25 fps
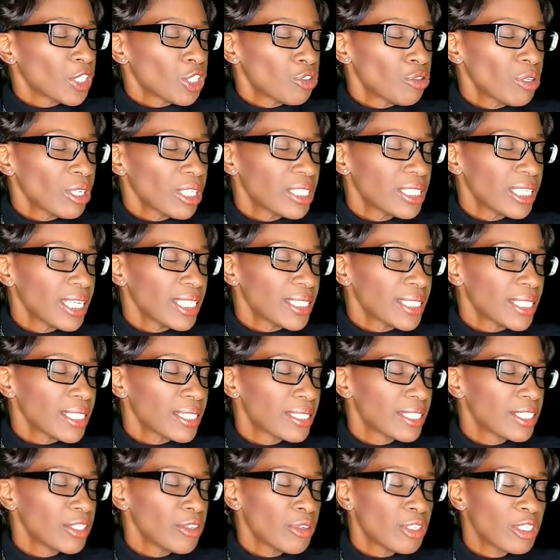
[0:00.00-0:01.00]
Trick says,
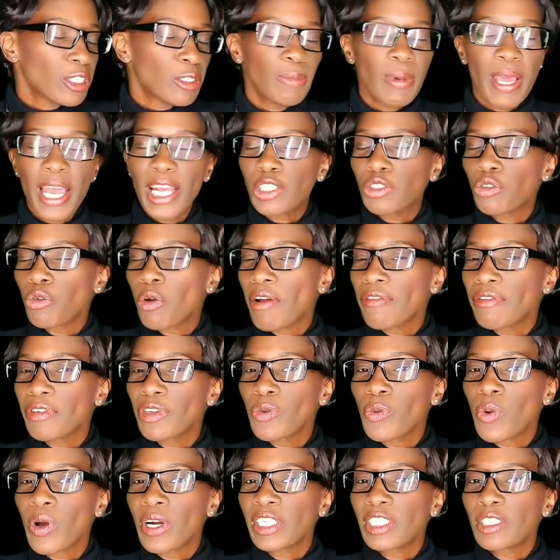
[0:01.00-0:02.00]
listen, you can smash whoever
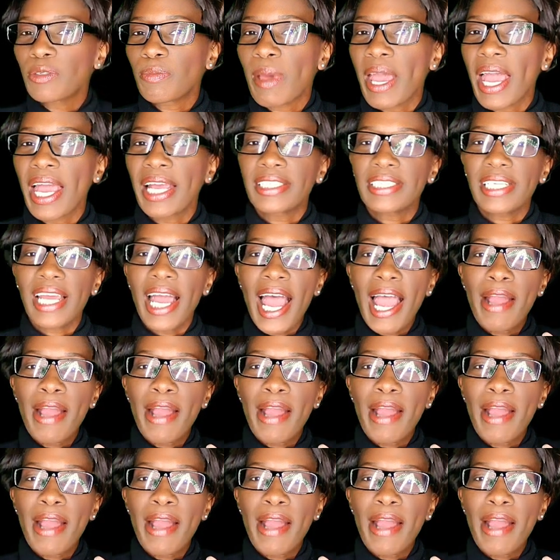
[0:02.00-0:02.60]
you want to smash.